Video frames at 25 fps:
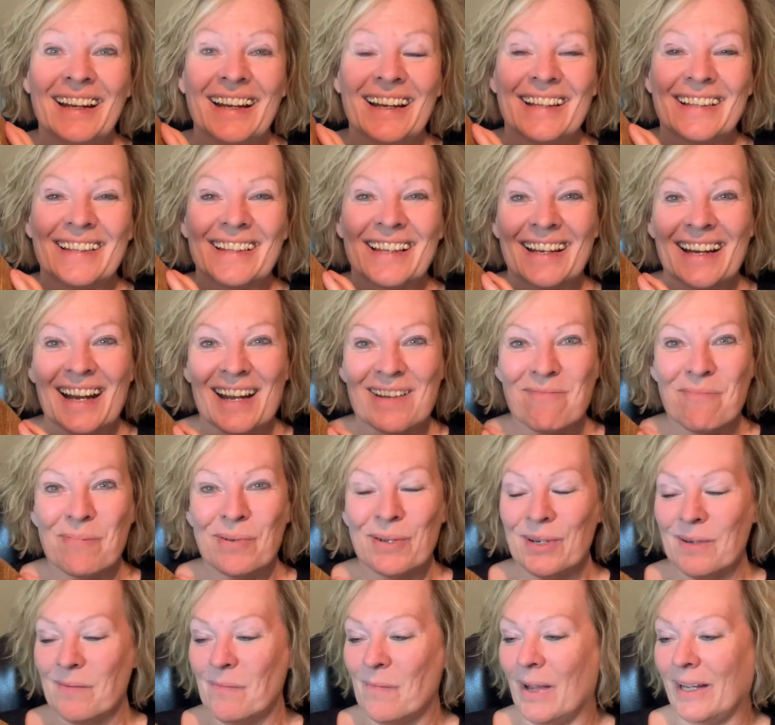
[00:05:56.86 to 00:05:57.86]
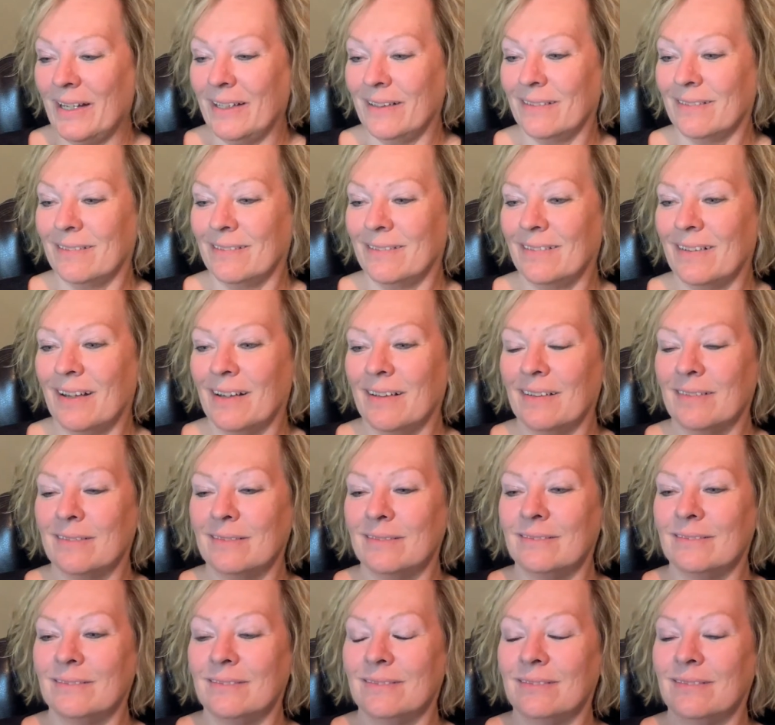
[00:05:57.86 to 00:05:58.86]
that I put in my
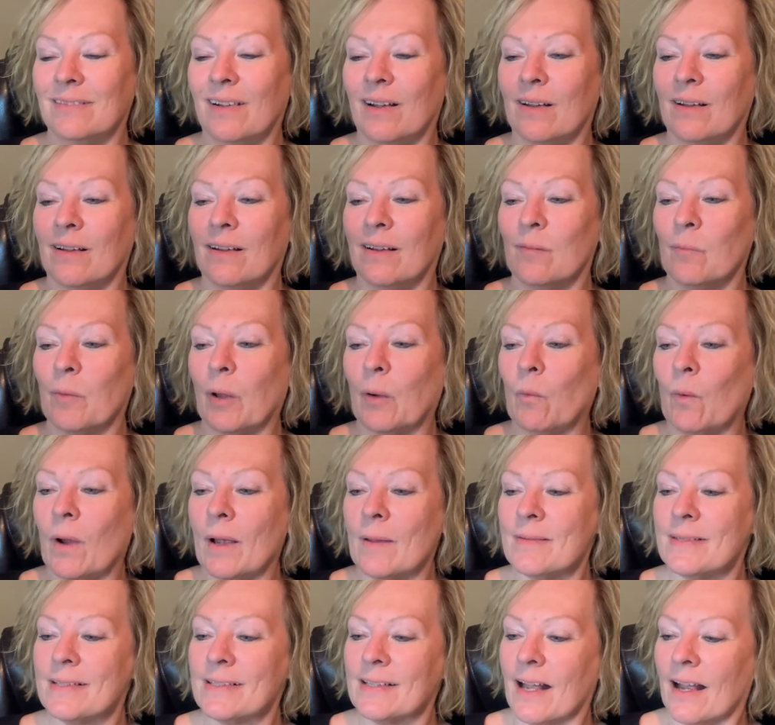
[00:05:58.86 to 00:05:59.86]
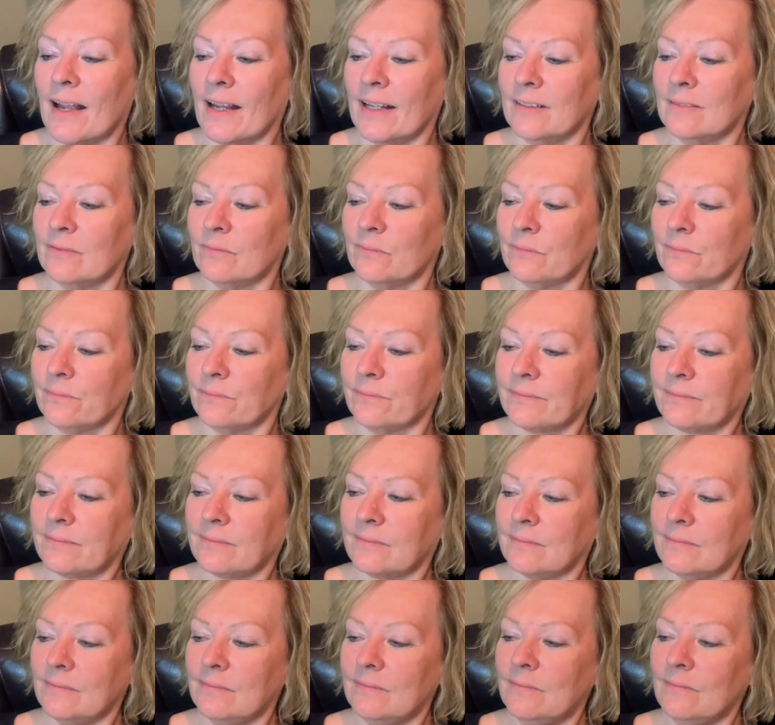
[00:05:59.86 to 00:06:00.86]
on my website,
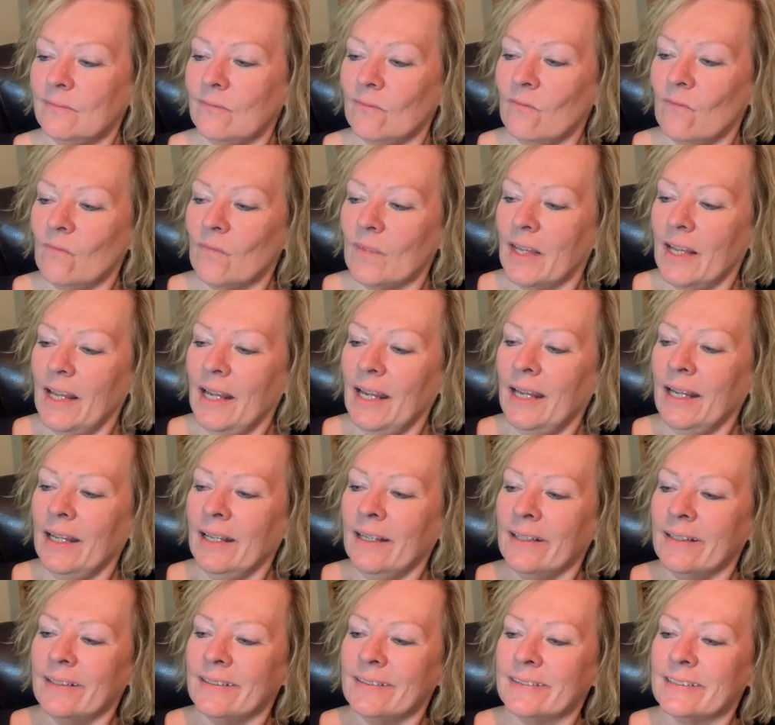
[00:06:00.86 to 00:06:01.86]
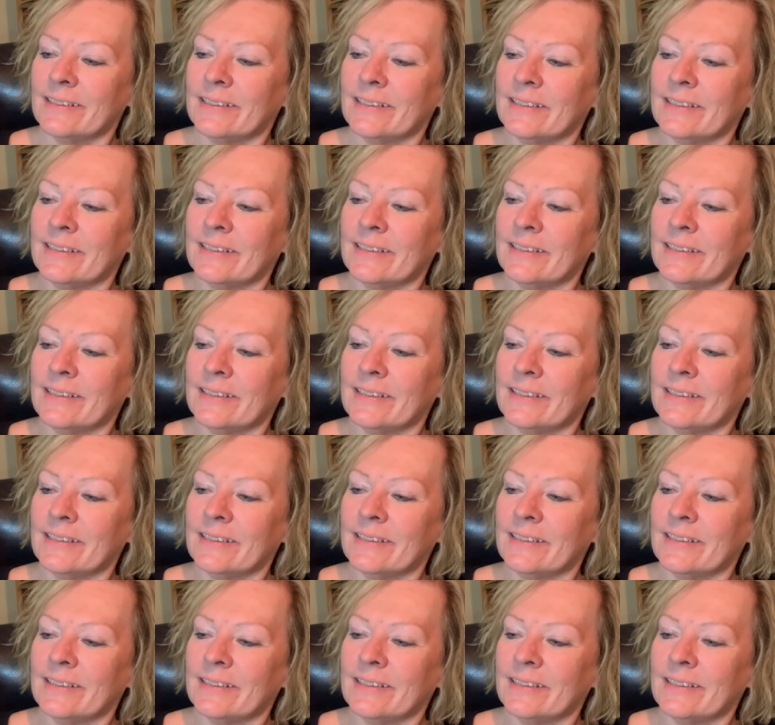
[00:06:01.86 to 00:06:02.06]
and